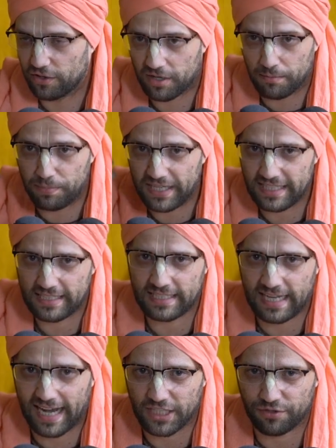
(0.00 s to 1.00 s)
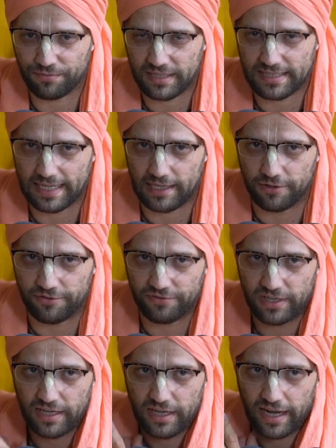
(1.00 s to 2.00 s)
Completely detached from the
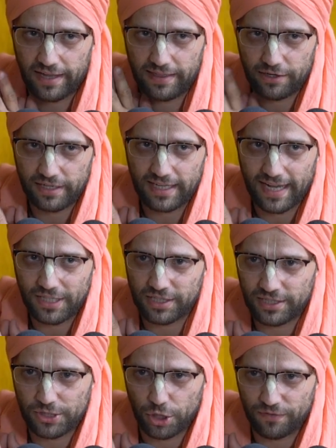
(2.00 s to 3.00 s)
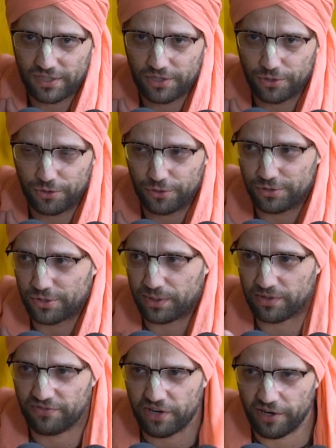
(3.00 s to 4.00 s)
self, and they're engaged in service to Guru, so
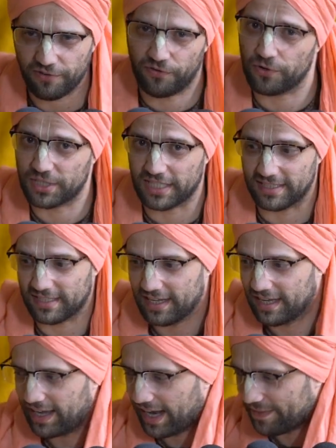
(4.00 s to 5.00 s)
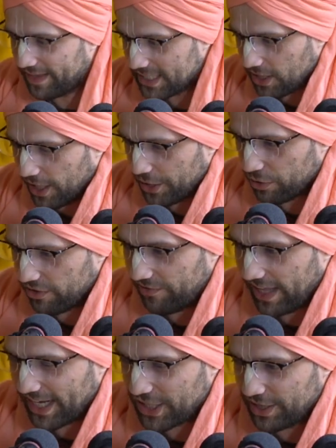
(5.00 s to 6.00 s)
they were very effulgent. And they saw their
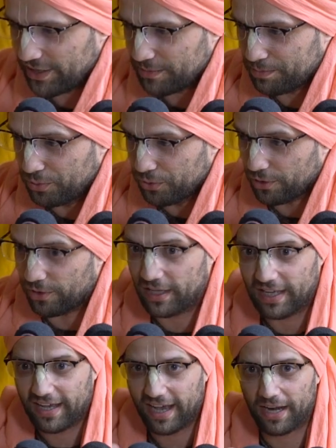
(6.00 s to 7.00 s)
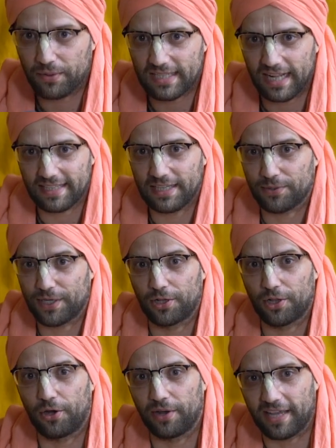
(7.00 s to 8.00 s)
reflection in the pool, and it was like they were
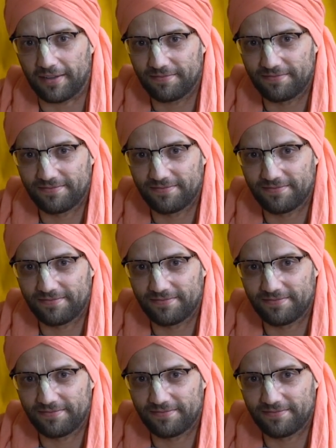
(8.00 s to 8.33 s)
glowing.